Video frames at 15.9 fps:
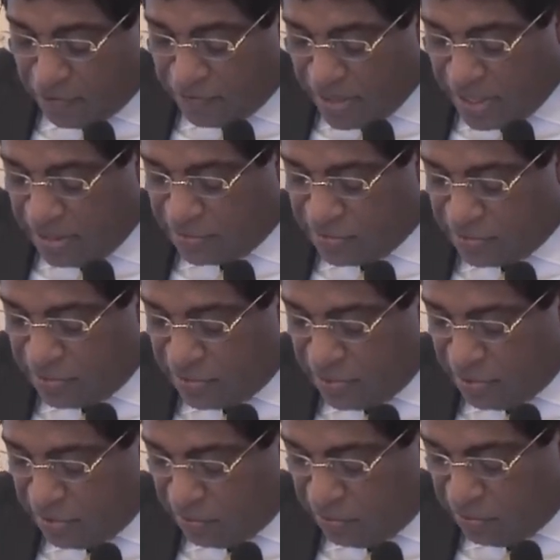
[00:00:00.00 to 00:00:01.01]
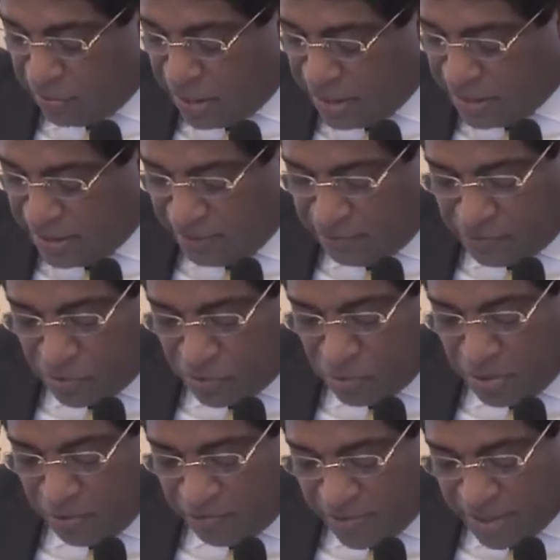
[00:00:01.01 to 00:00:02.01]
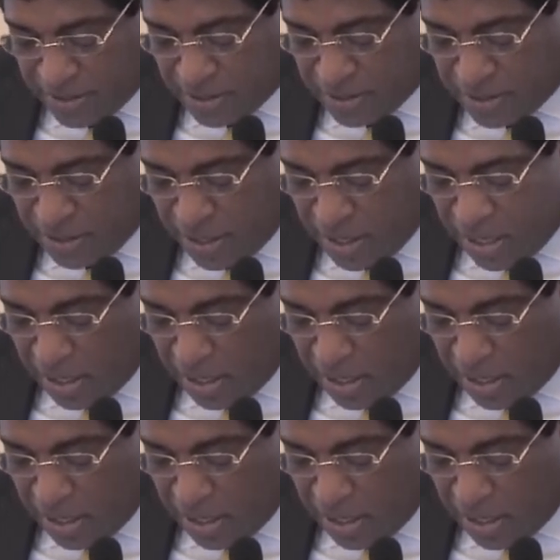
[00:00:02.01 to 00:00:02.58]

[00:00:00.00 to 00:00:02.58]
of East relative to the West,